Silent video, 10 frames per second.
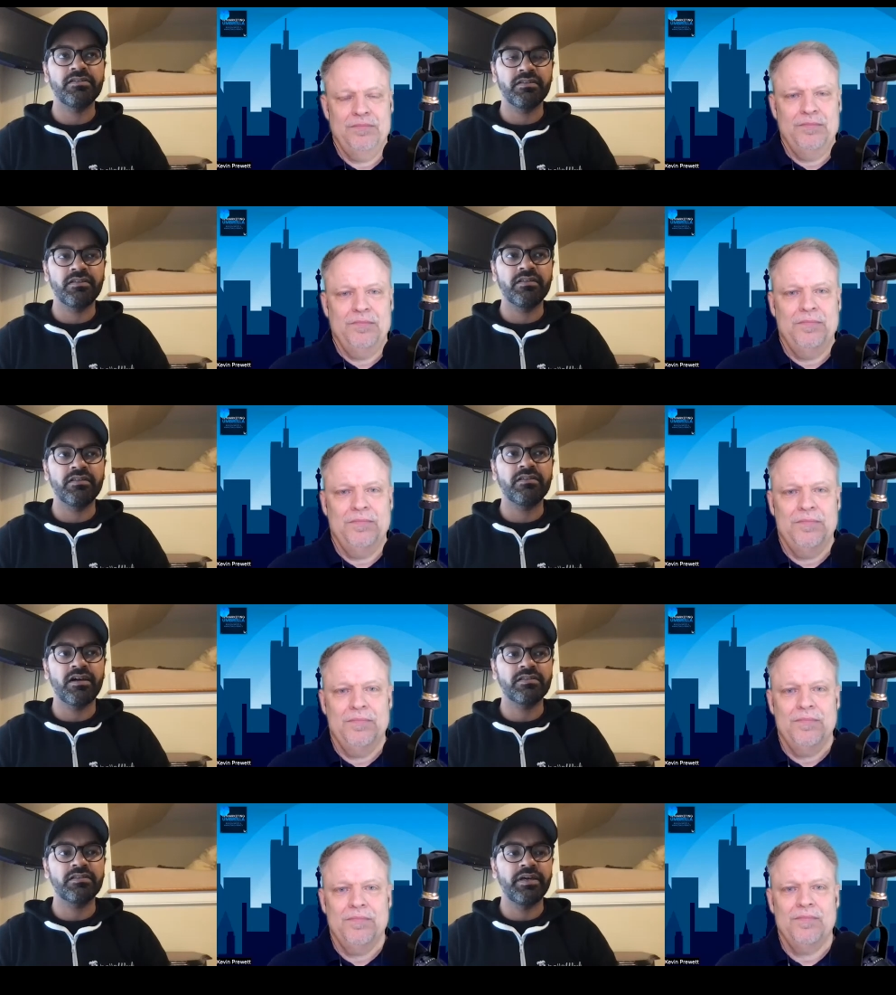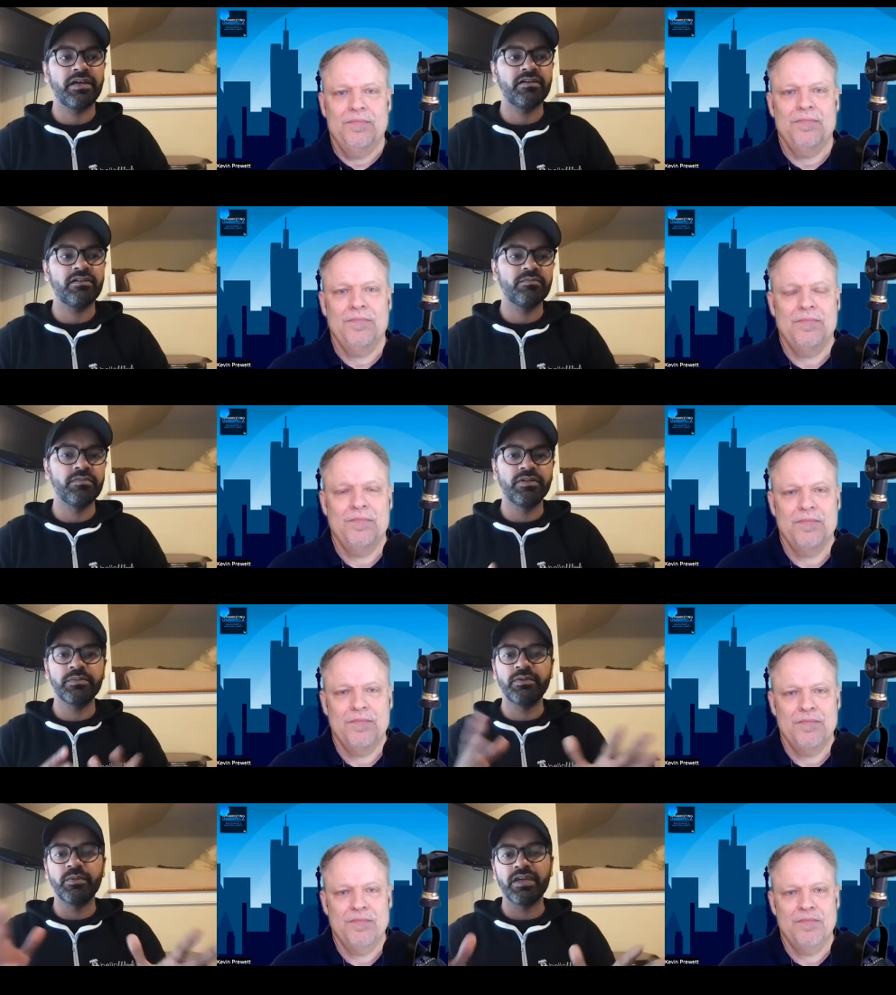Speaker 1: l- talks about
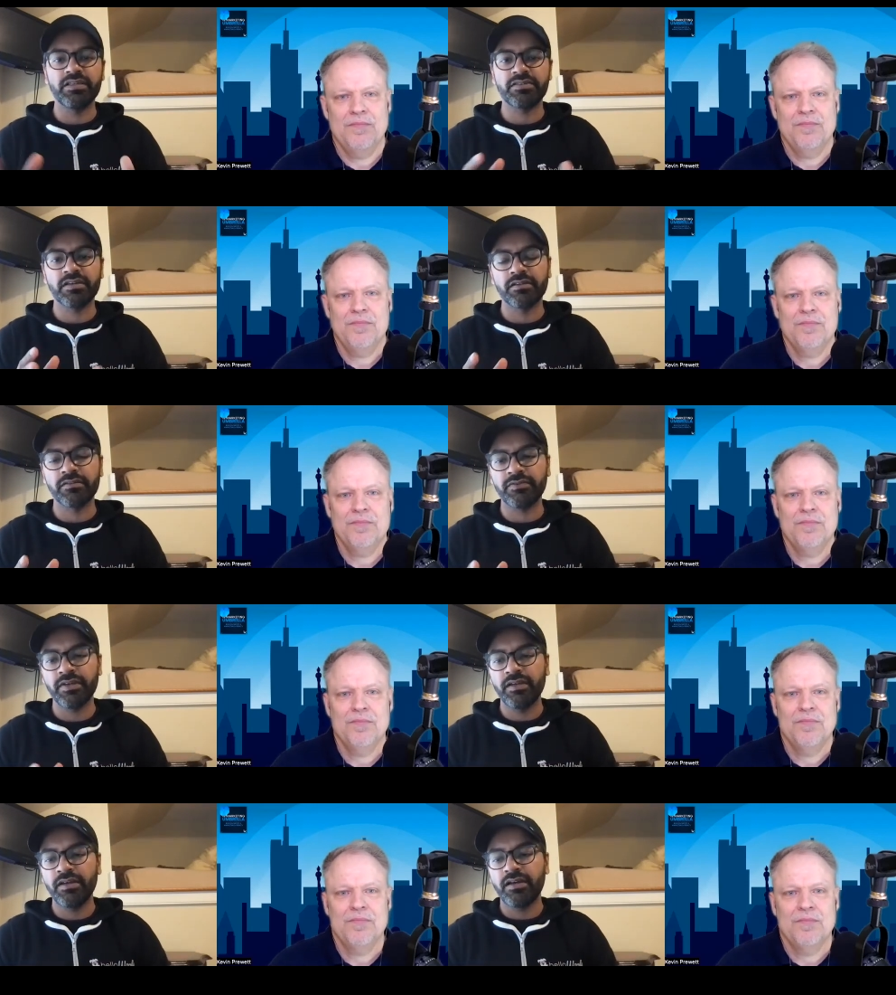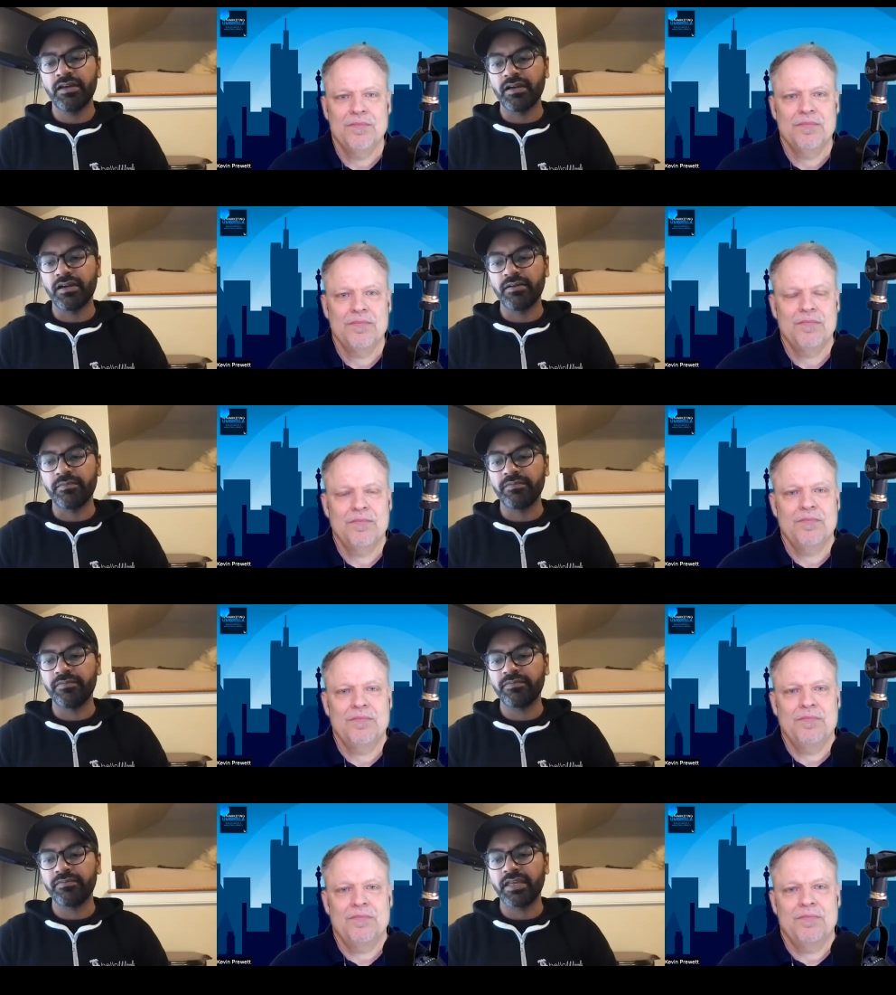multiple ways of
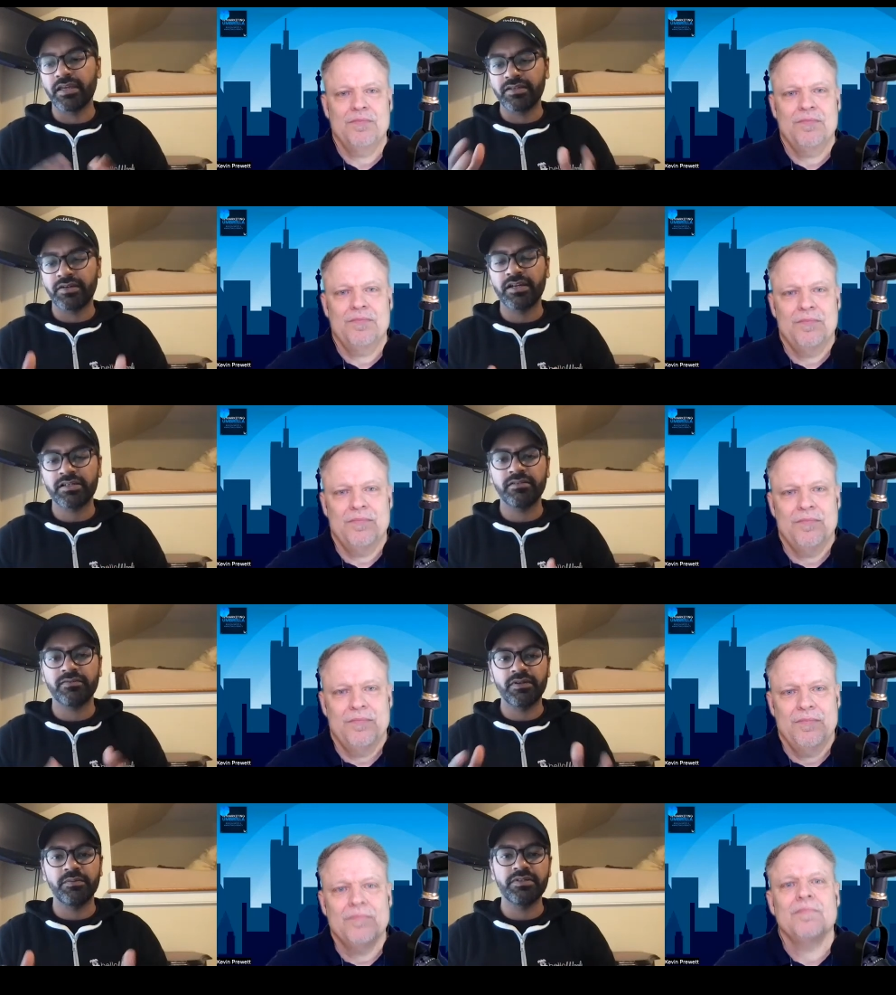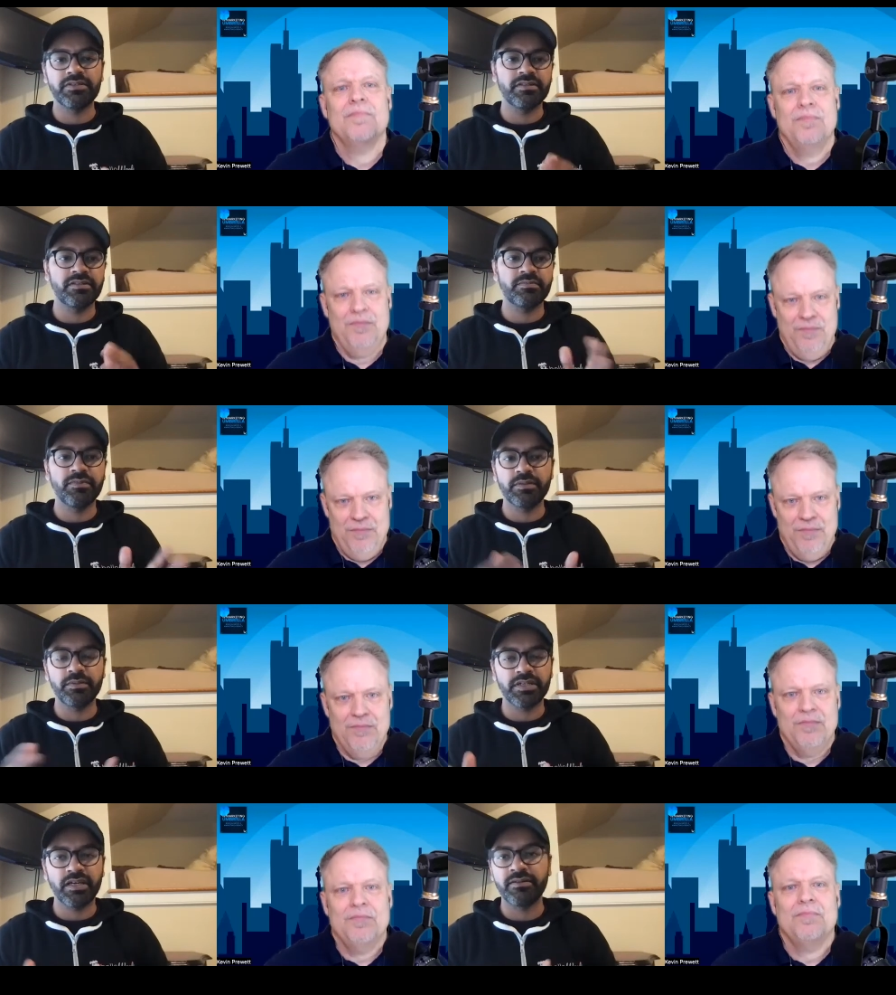um, getting traction for your business,
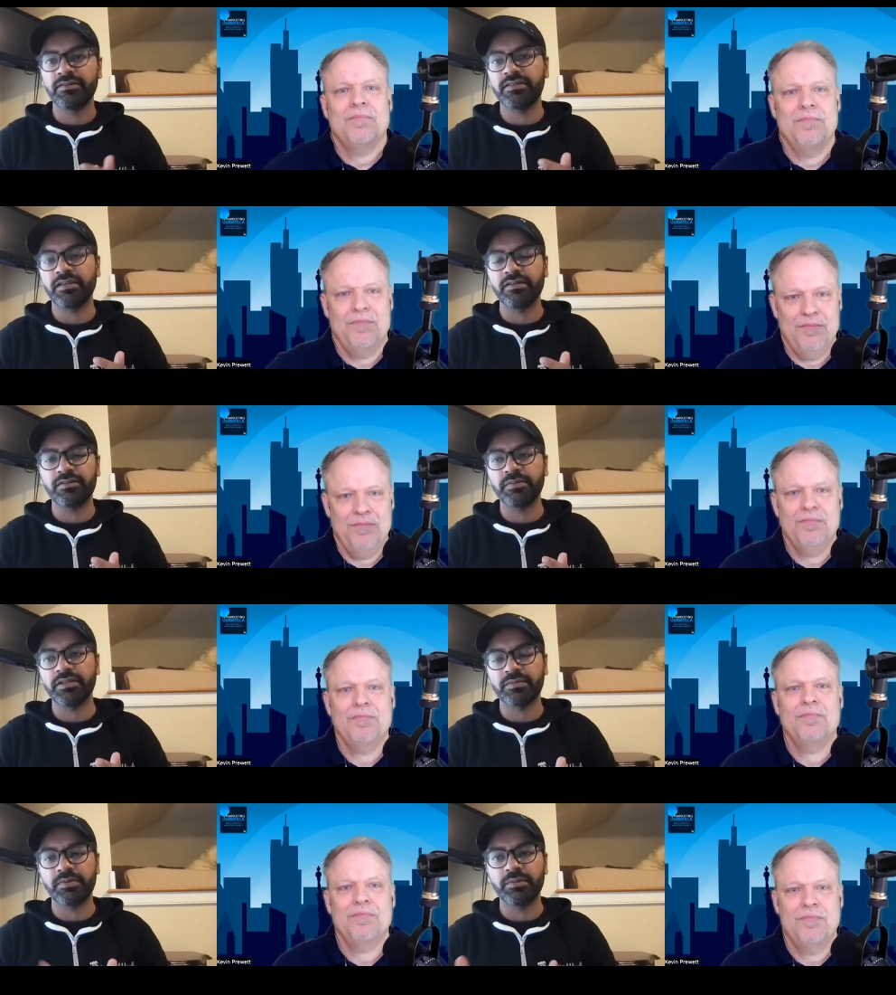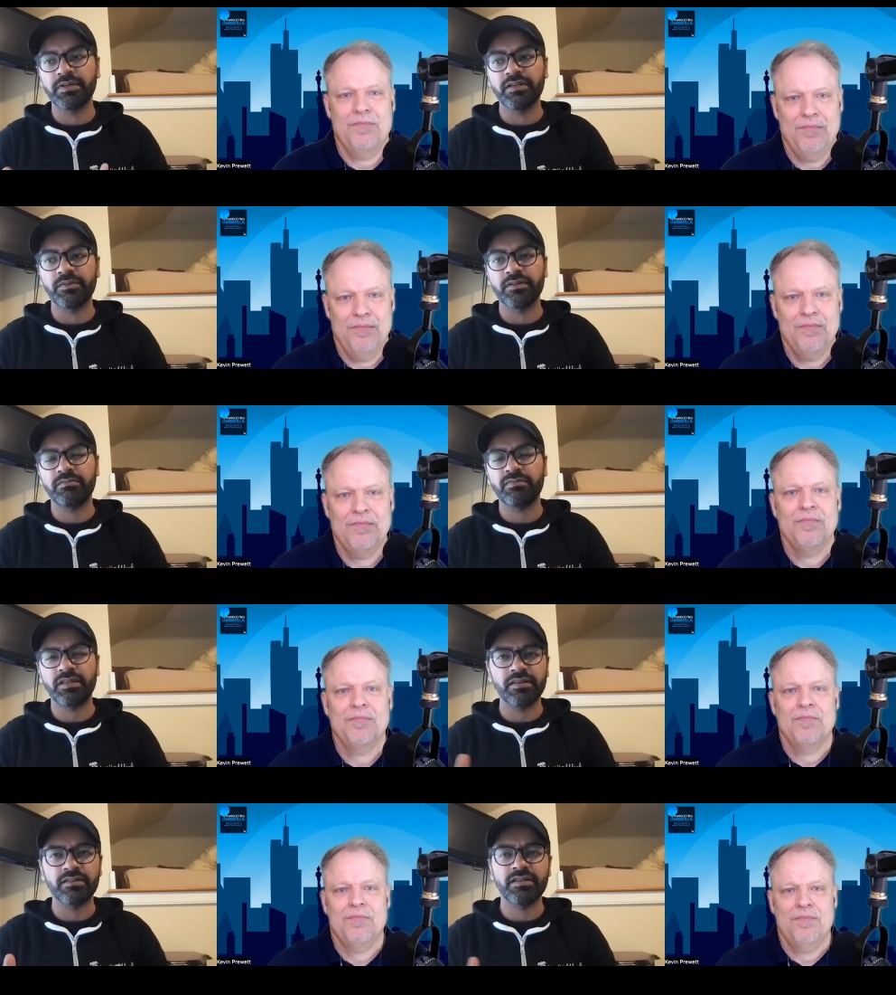multiple channels that you should be experimenting with. I
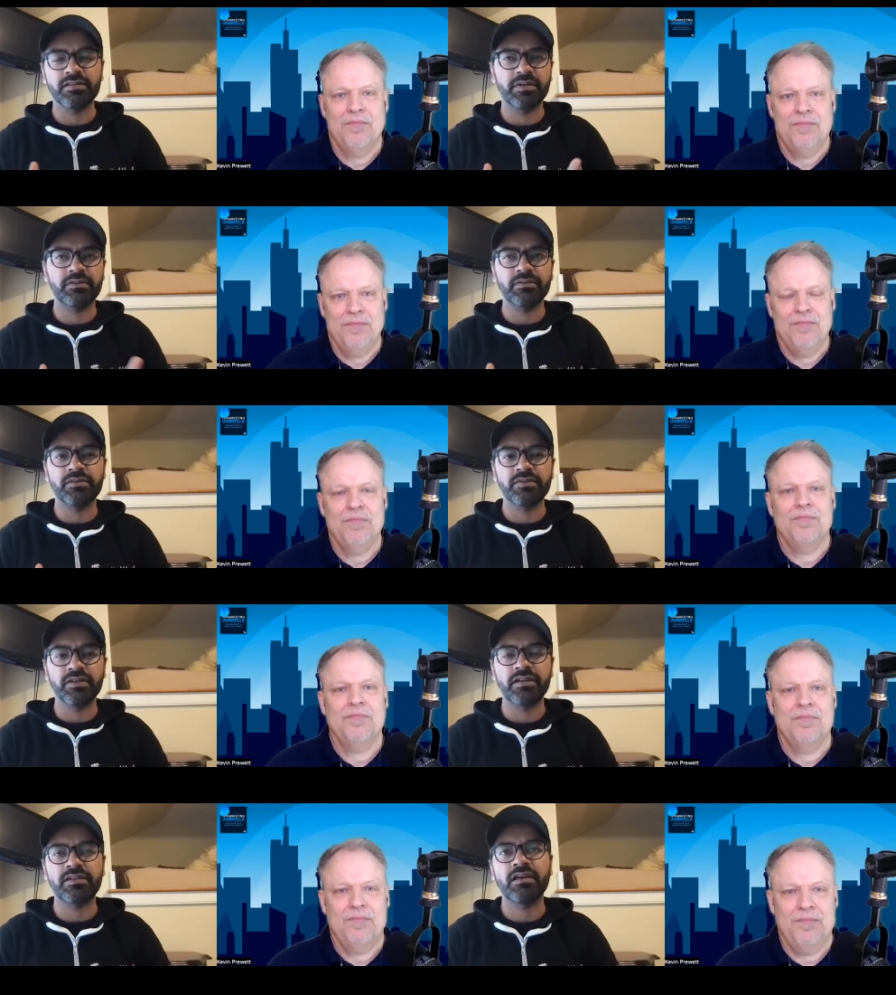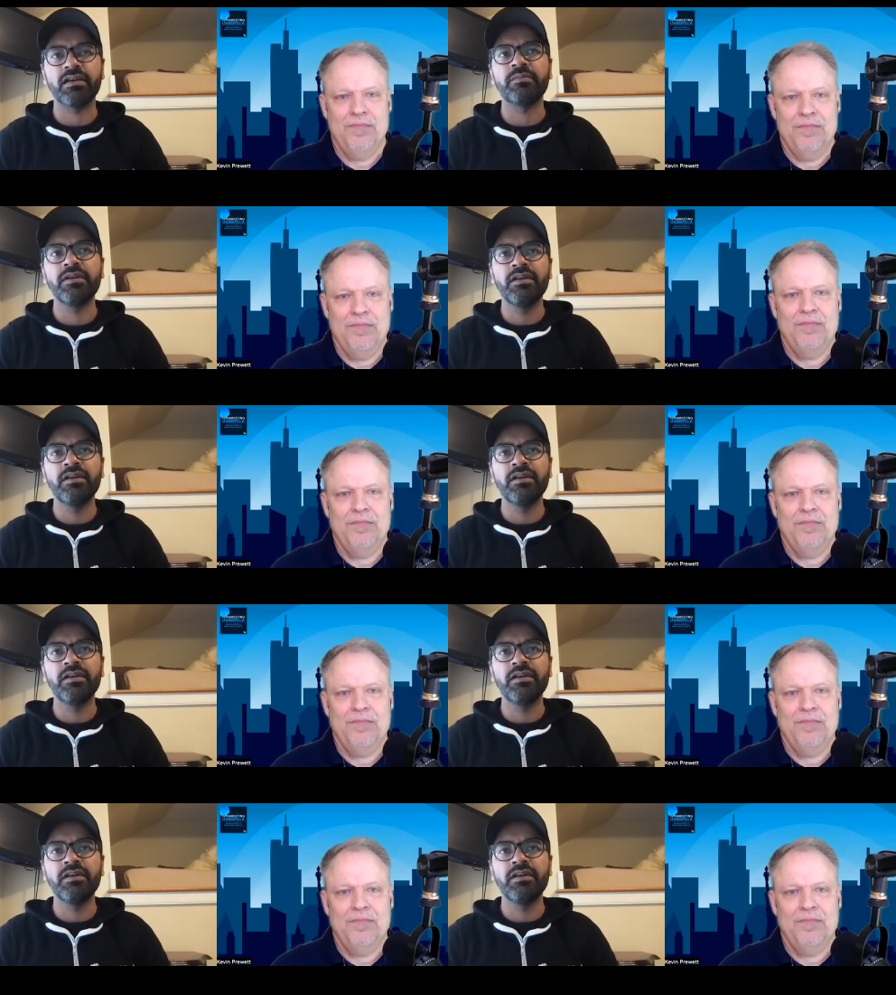think he says about two or three at a time.